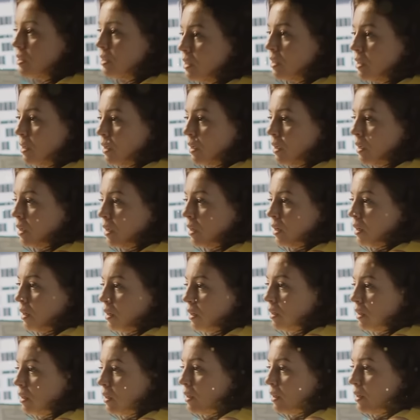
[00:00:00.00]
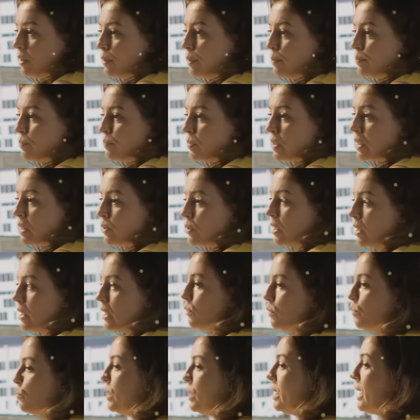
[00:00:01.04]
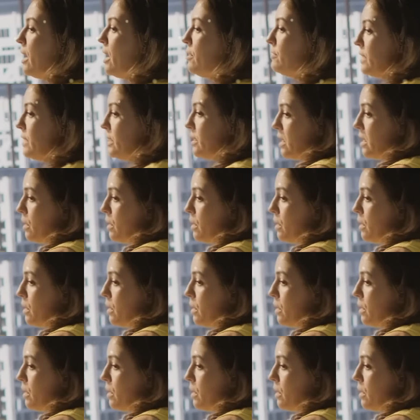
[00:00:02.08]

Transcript: products and services, is another factor that